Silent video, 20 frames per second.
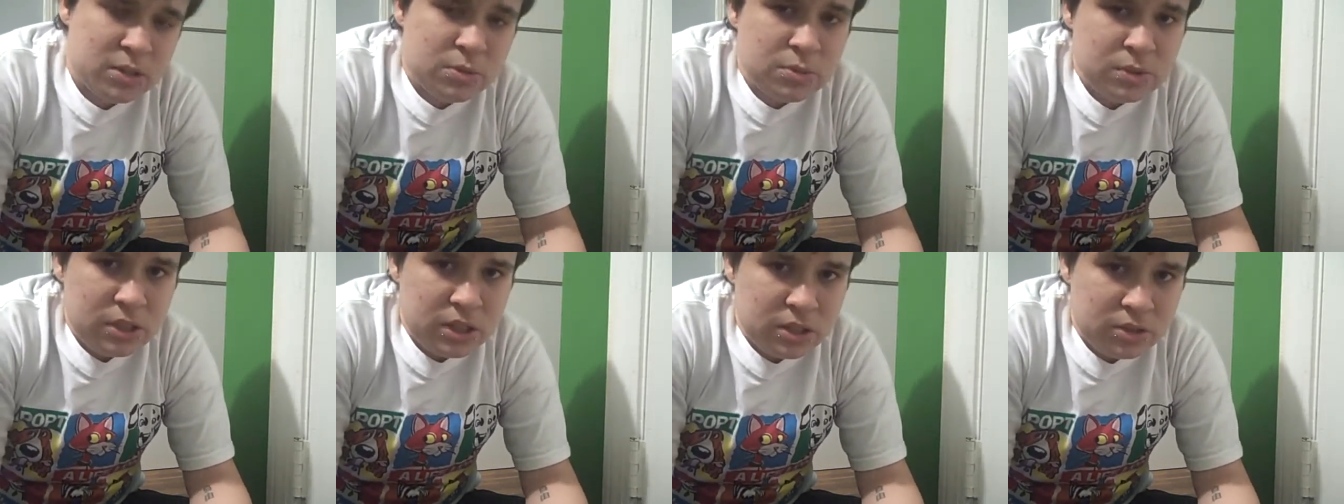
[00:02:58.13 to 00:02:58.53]

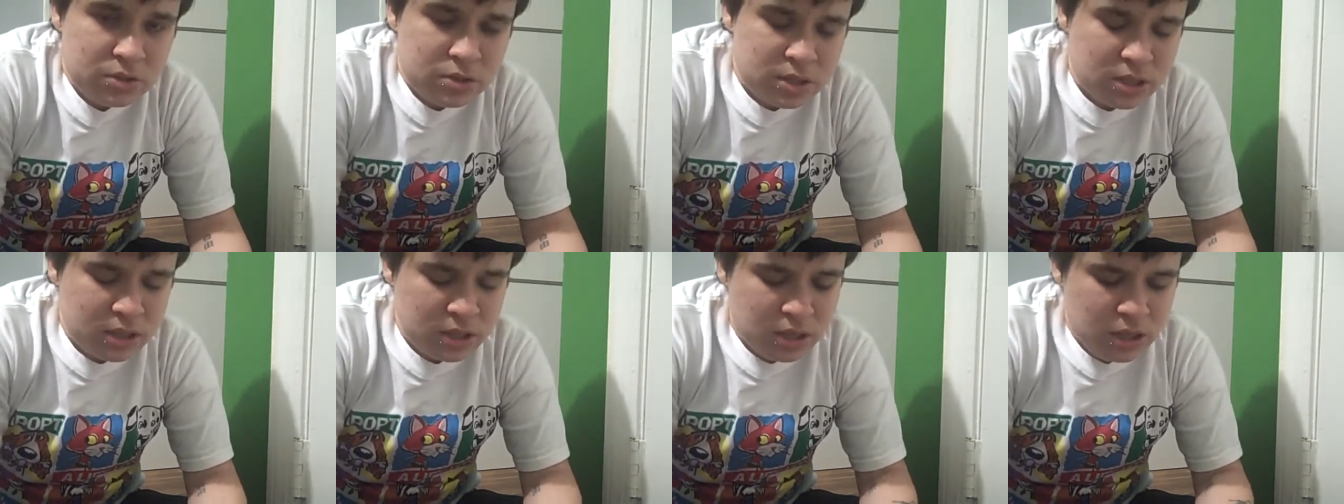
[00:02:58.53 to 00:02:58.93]
It's really
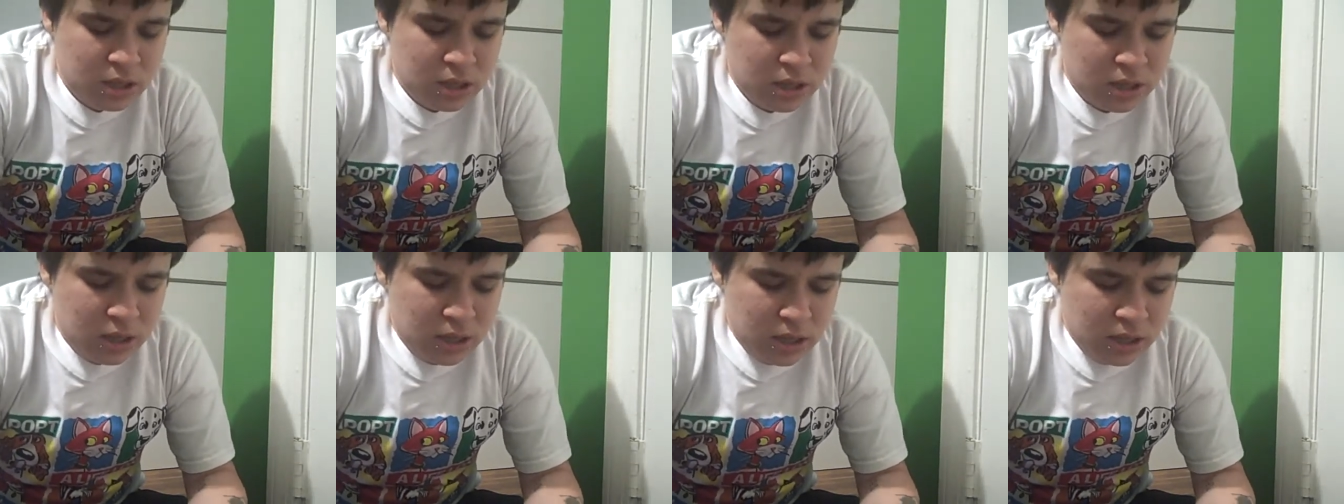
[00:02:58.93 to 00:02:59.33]
interesting.
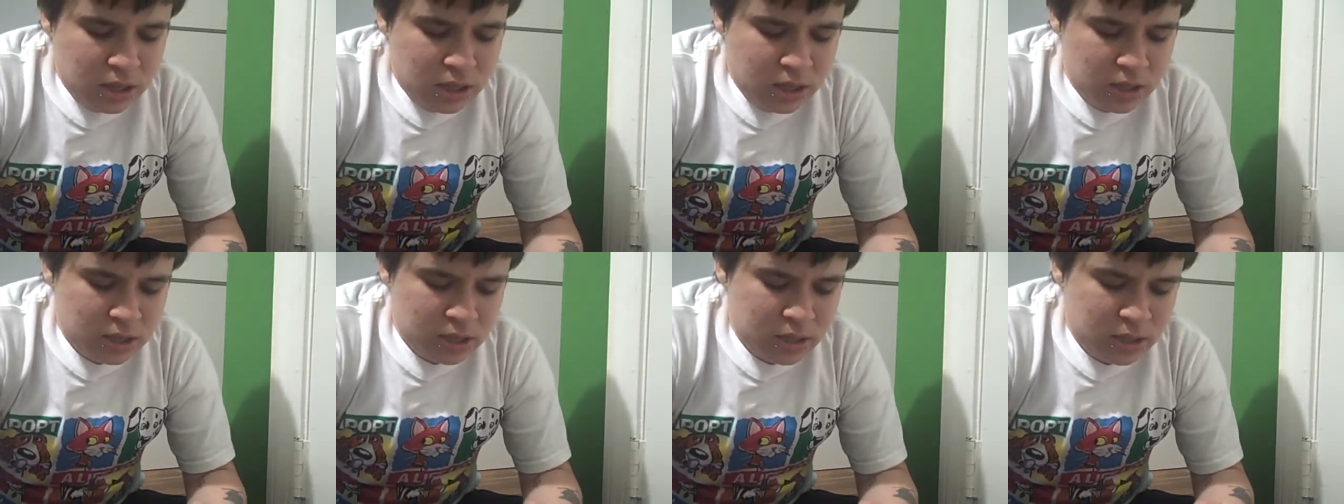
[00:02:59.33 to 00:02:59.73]

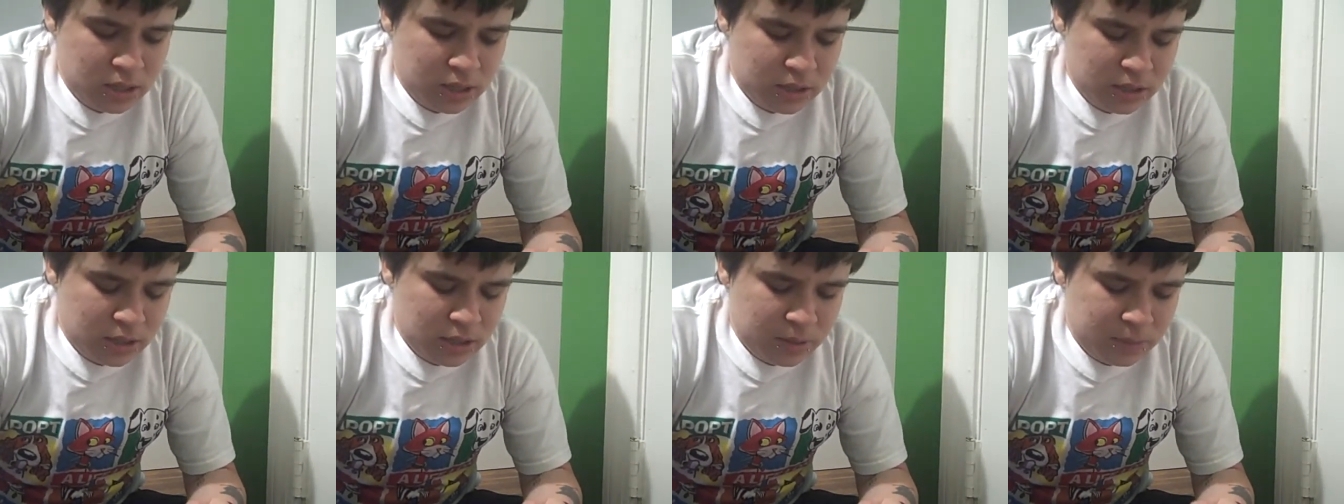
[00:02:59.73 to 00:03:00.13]
And,
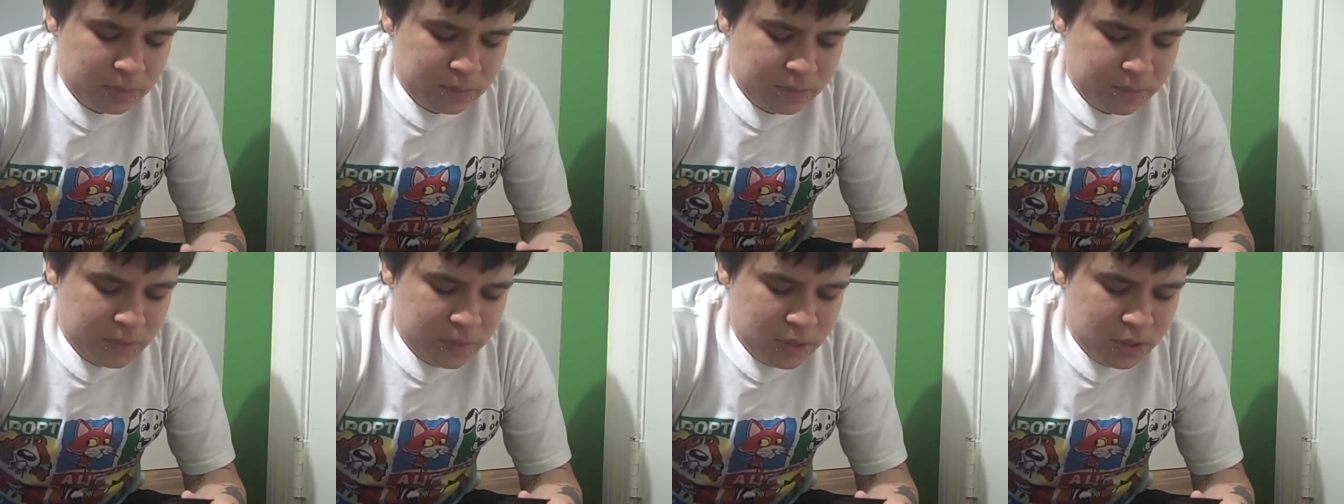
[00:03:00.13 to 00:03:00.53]
like,
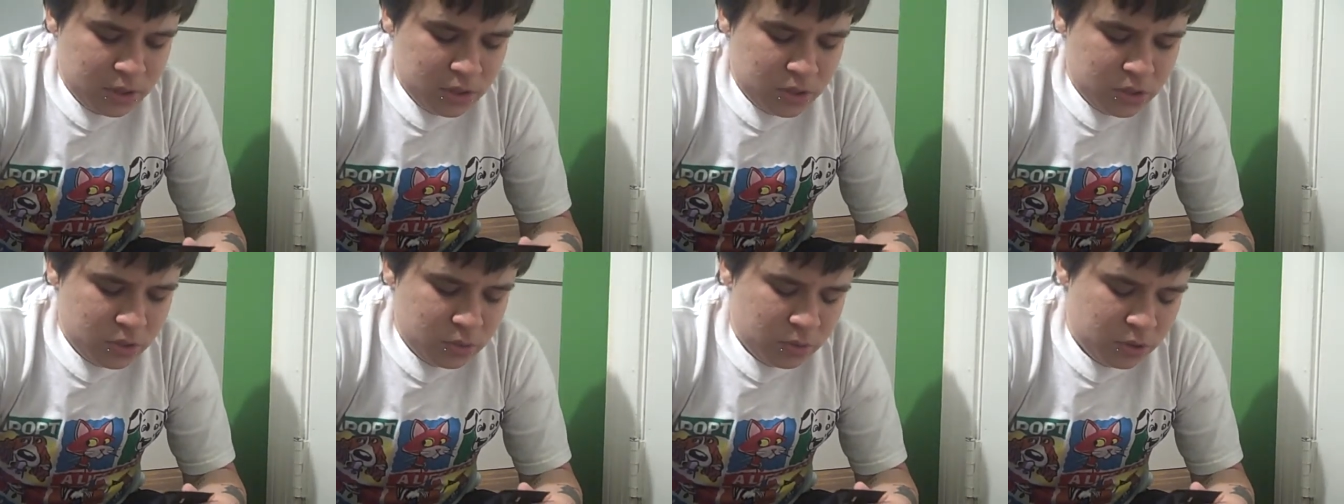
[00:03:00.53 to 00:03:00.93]

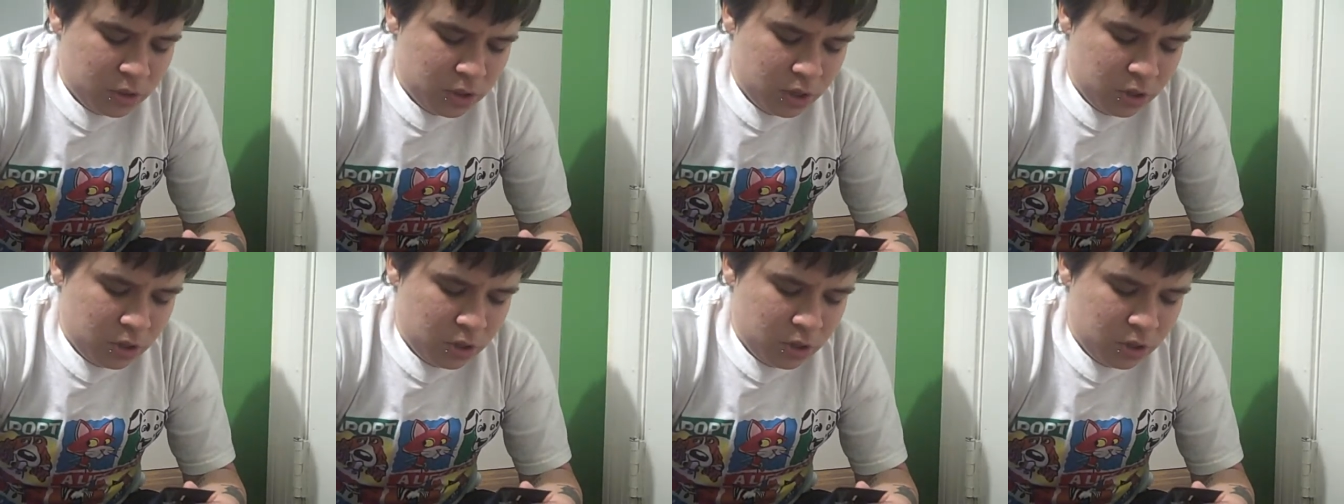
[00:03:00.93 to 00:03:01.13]
so we were